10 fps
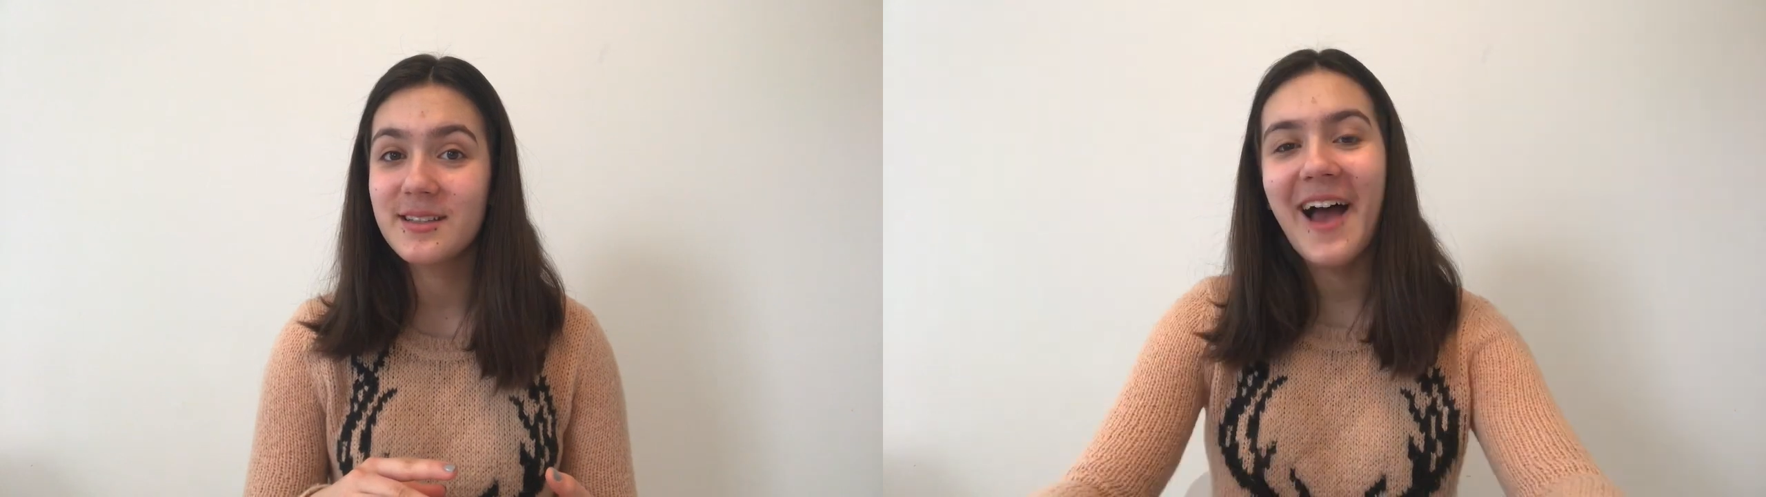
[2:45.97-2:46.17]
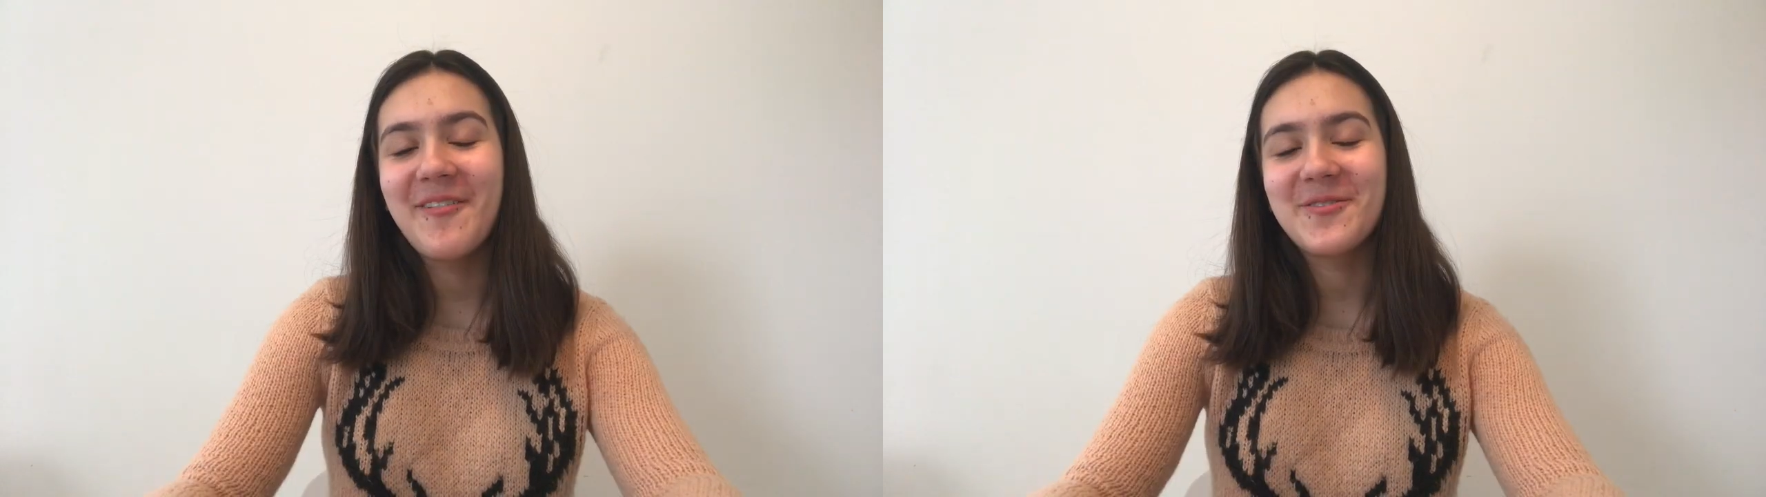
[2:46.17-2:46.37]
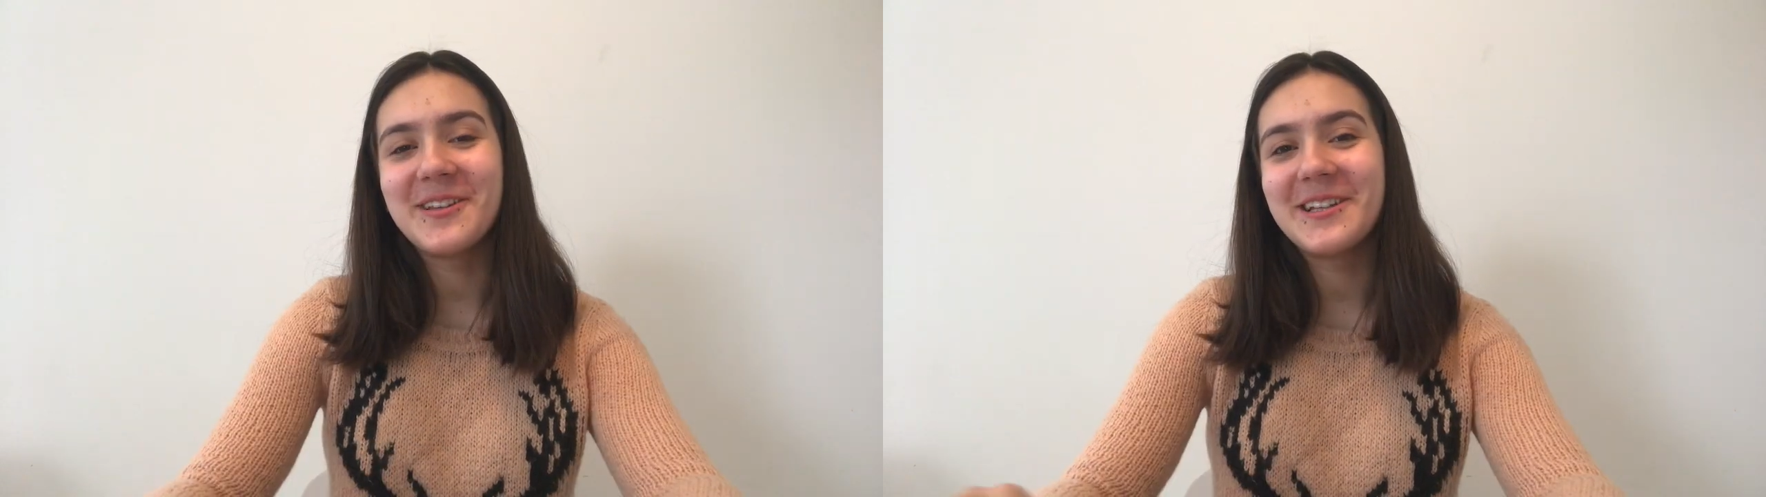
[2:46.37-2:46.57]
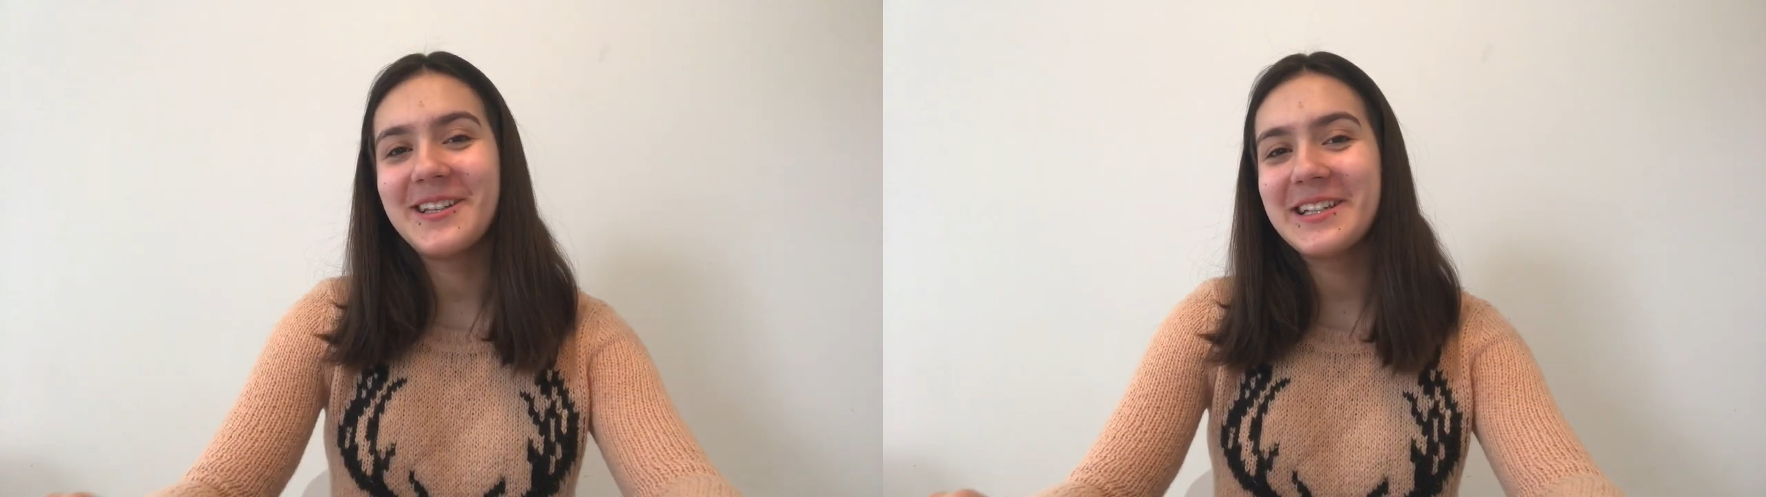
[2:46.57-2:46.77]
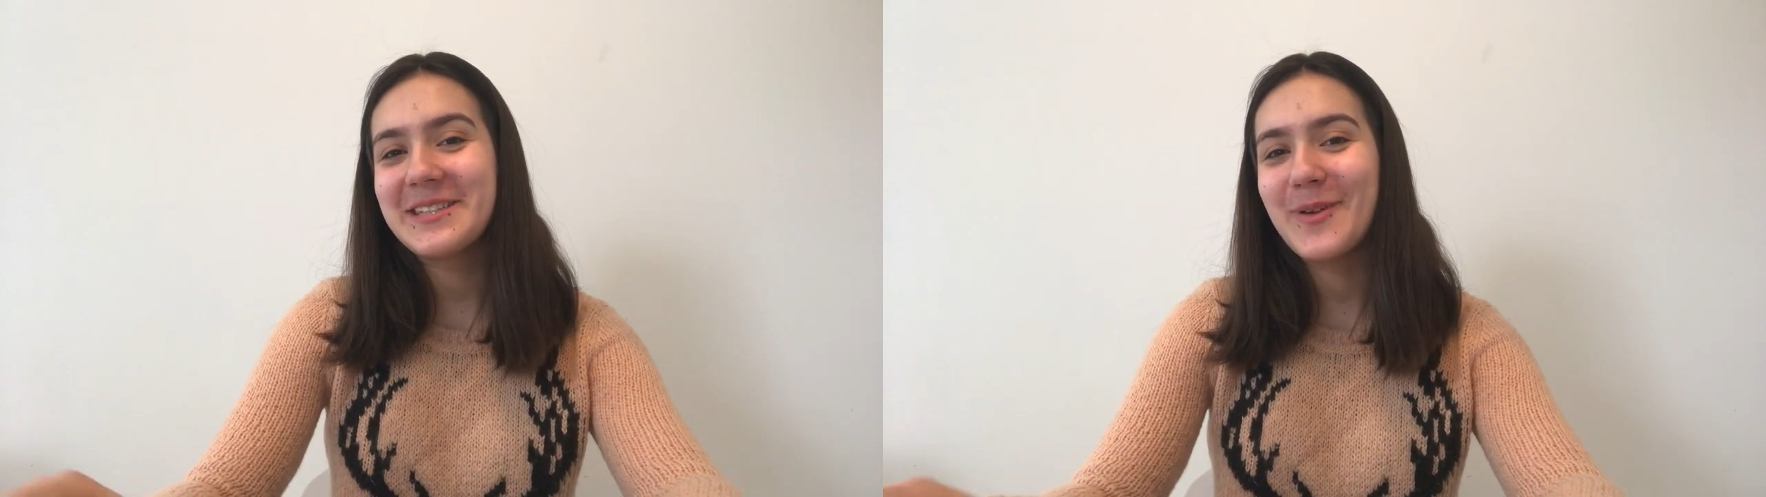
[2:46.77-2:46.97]
After a
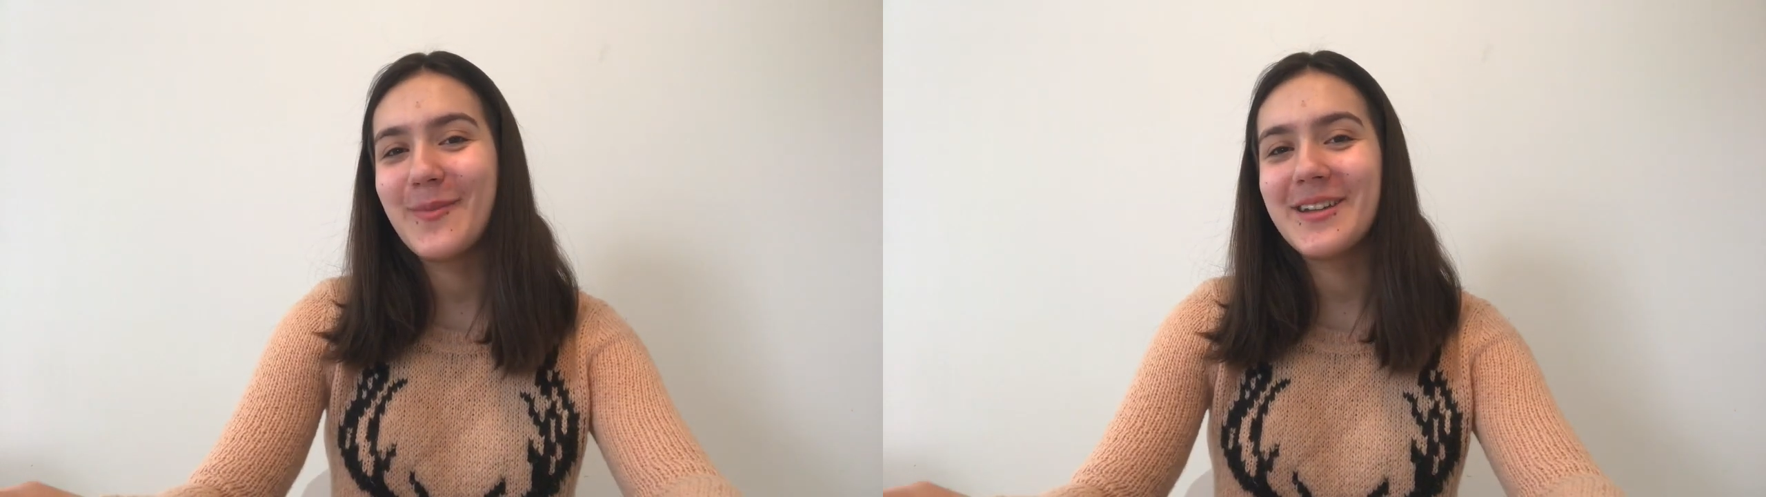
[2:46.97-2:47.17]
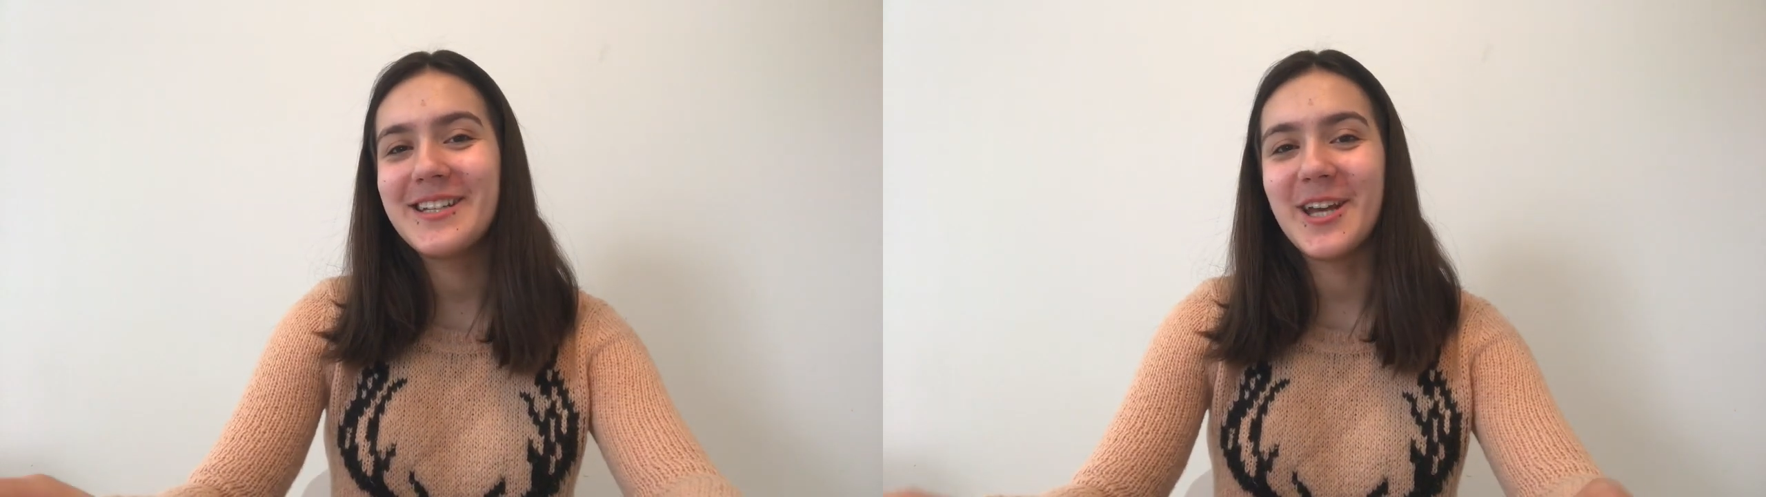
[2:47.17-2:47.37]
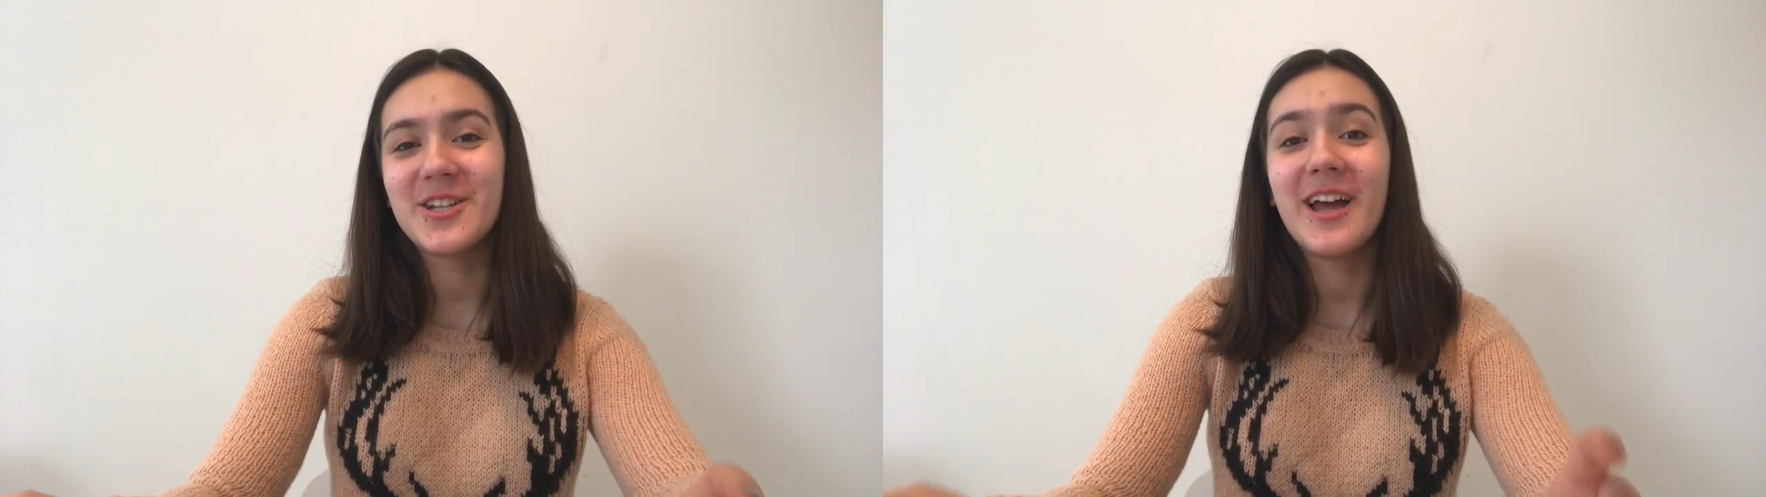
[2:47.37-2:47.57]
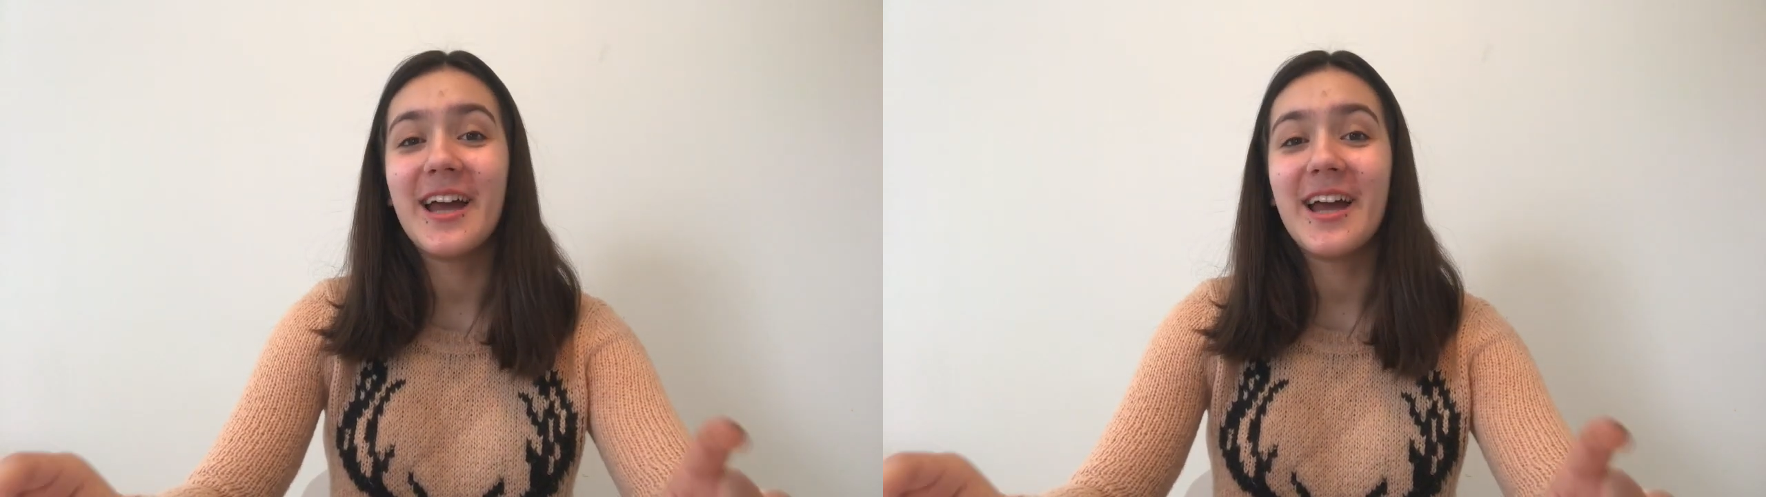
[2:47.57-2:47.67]
little experimentation,